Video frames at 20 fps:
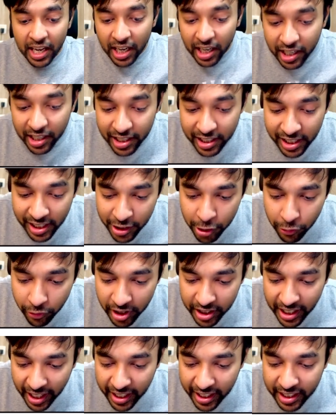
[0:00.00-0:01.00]
Earlier, you were
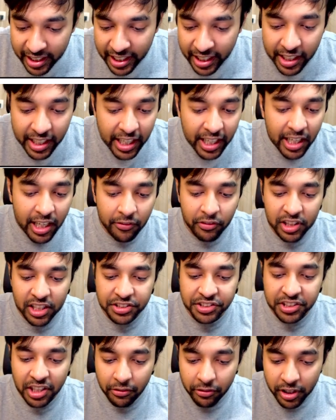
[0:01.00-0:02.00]
directly connecting with the
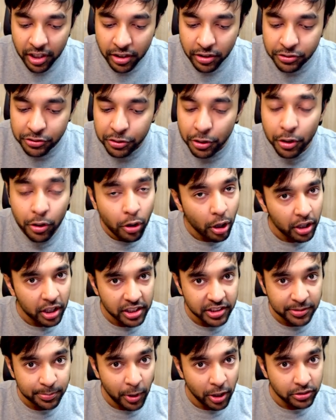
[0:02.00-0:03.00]
server, so you got a
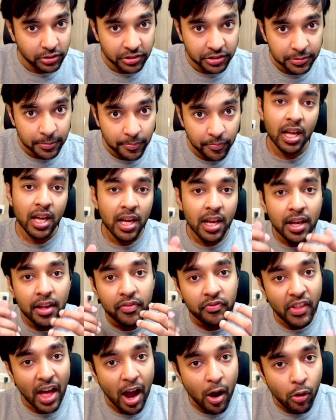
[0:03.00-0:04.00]
response.
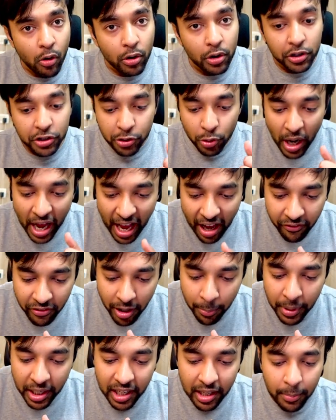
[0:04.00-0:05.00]
Now you have a
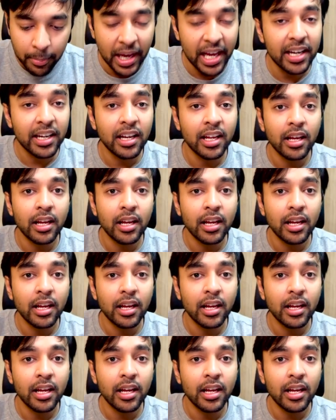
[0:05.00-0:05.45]
middleman.